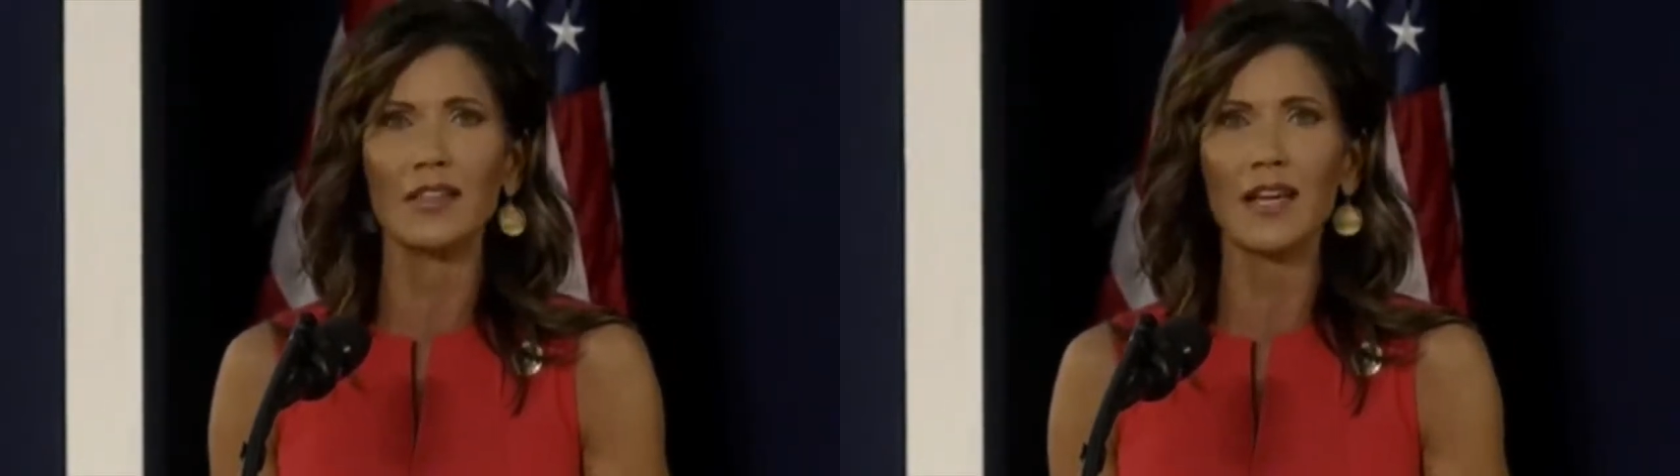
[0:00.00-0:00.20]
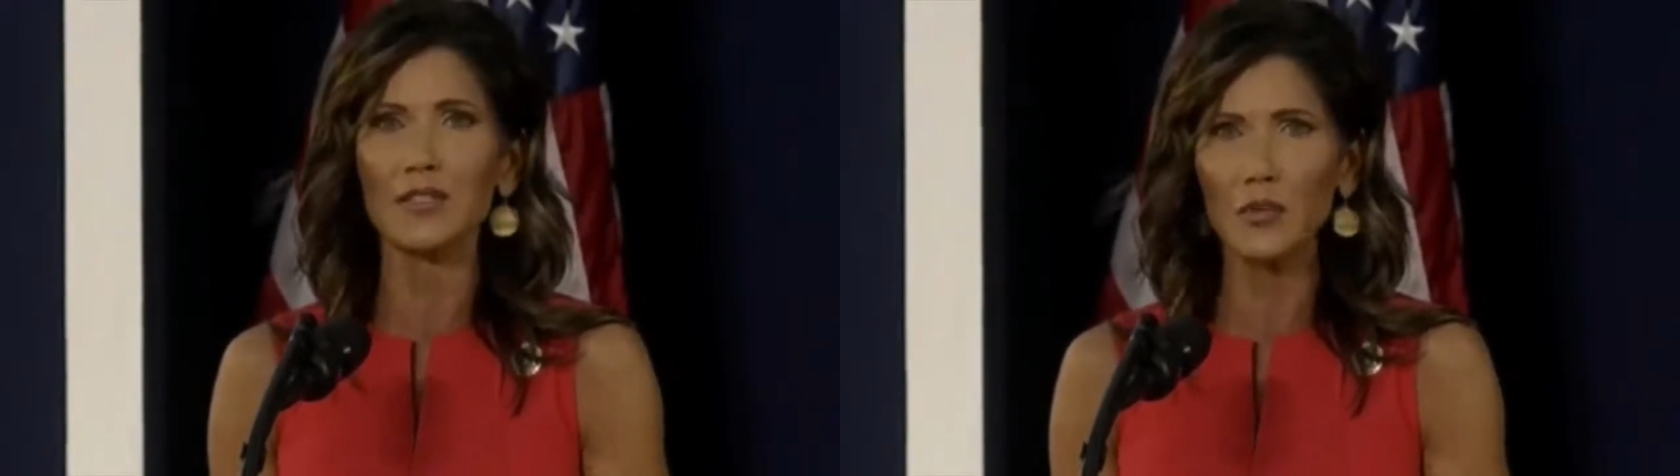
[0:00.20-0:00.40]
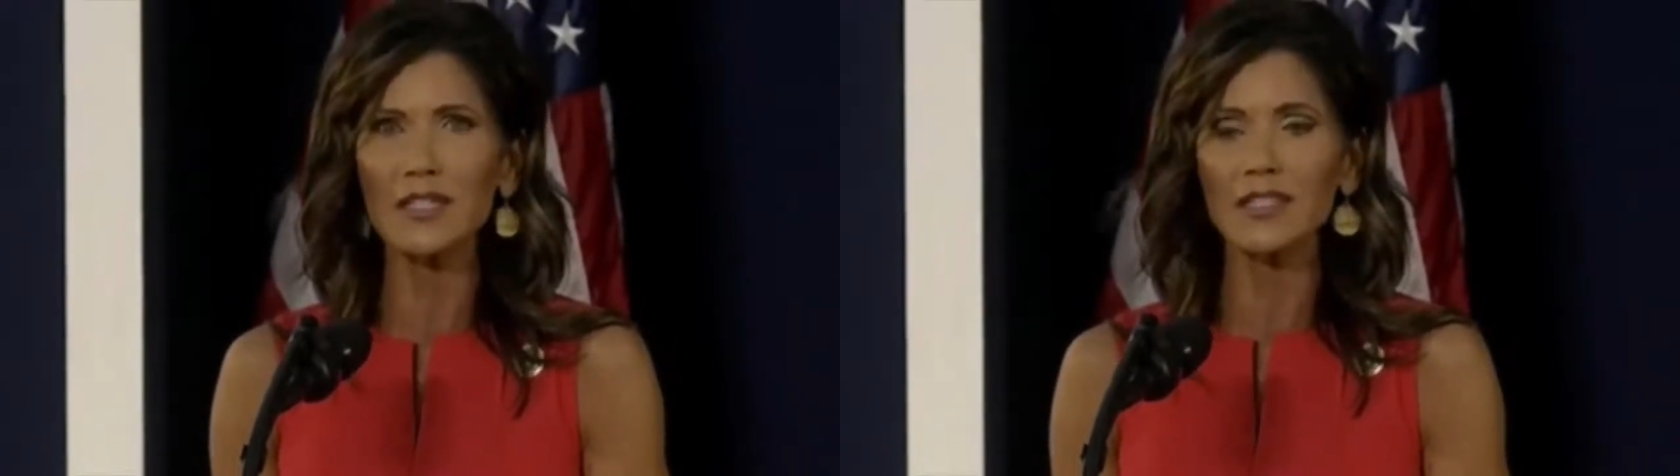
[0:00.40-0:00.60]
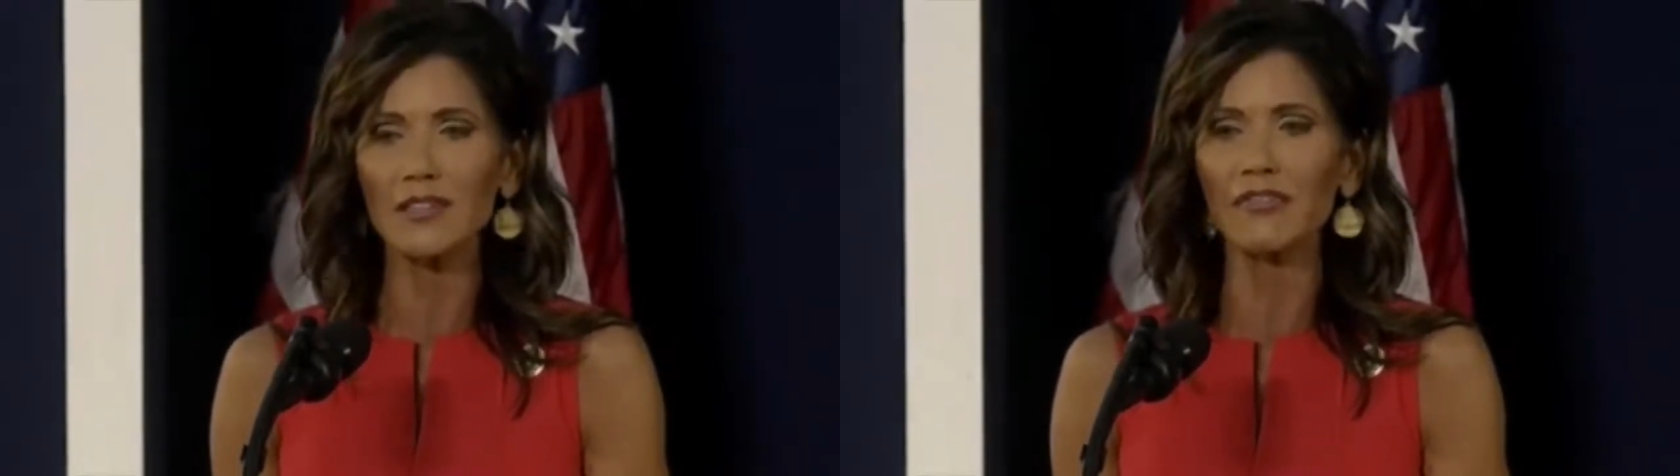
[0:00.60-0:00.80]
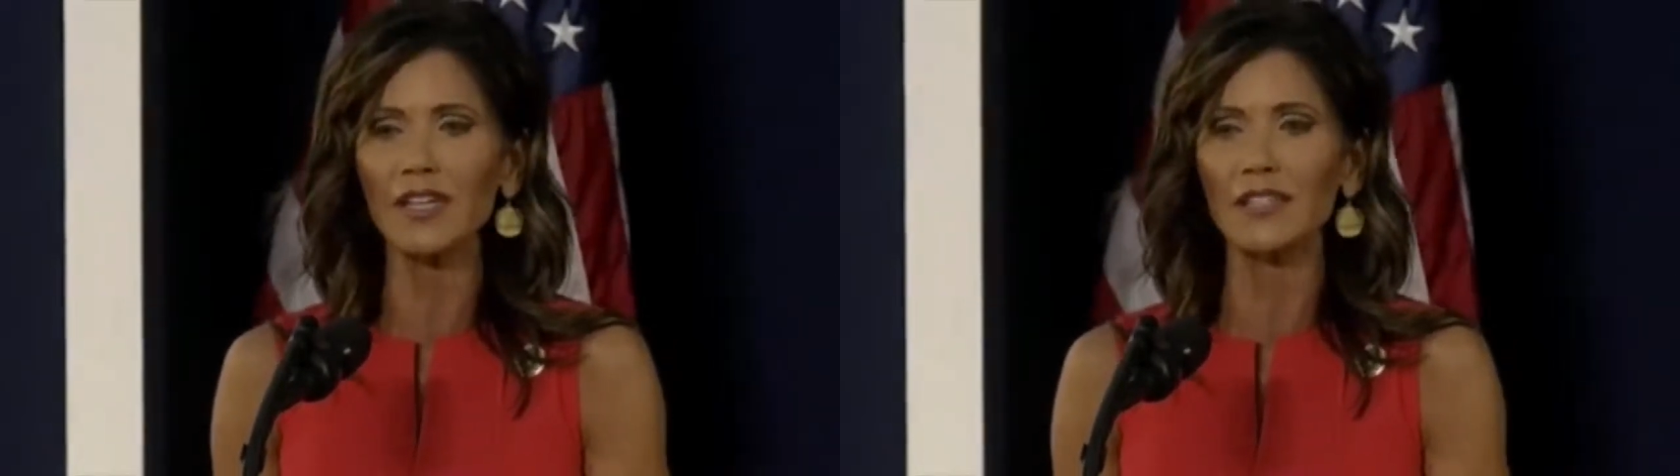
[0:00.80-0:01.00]
as we
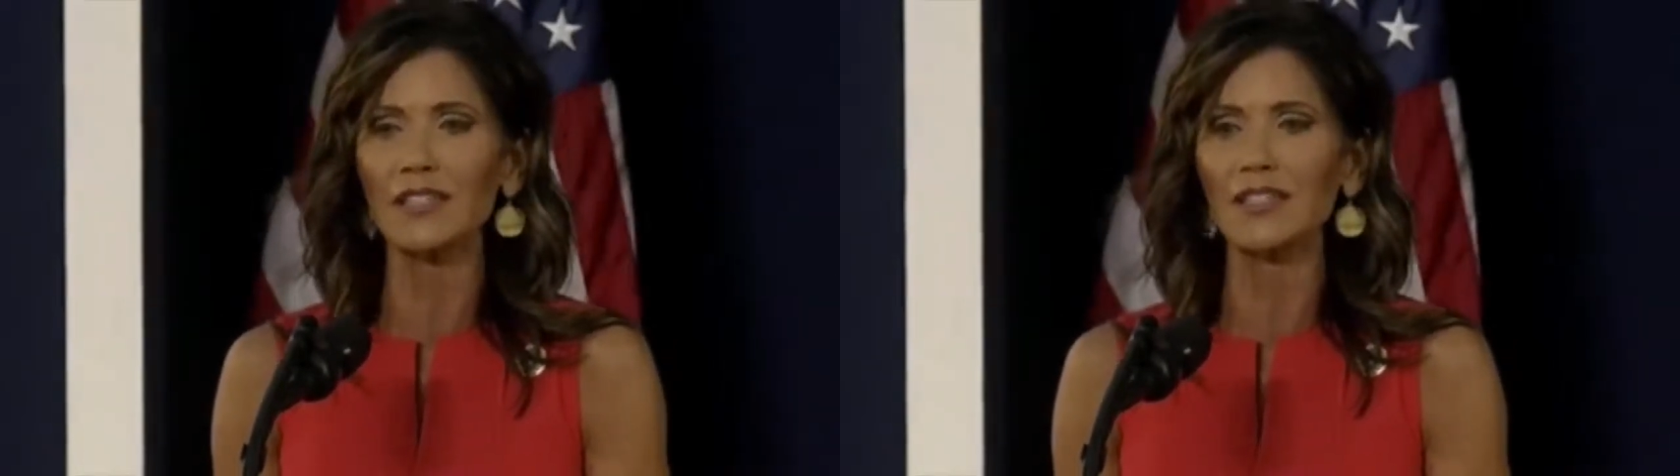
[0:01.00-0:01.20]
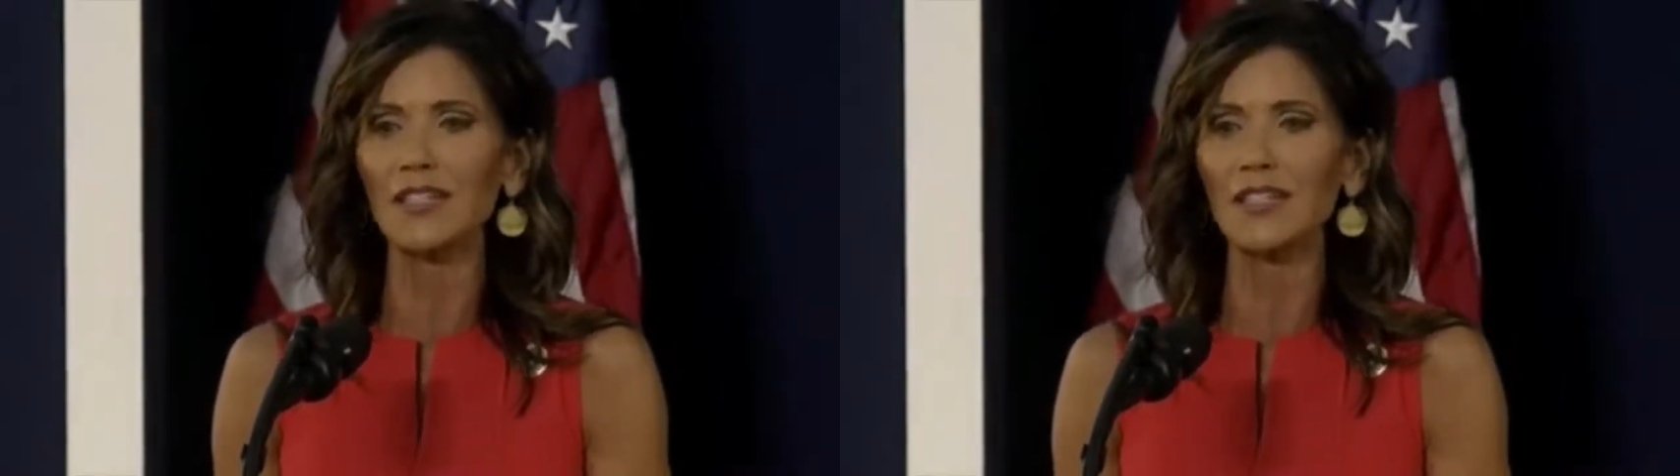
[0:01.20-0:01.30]
see fit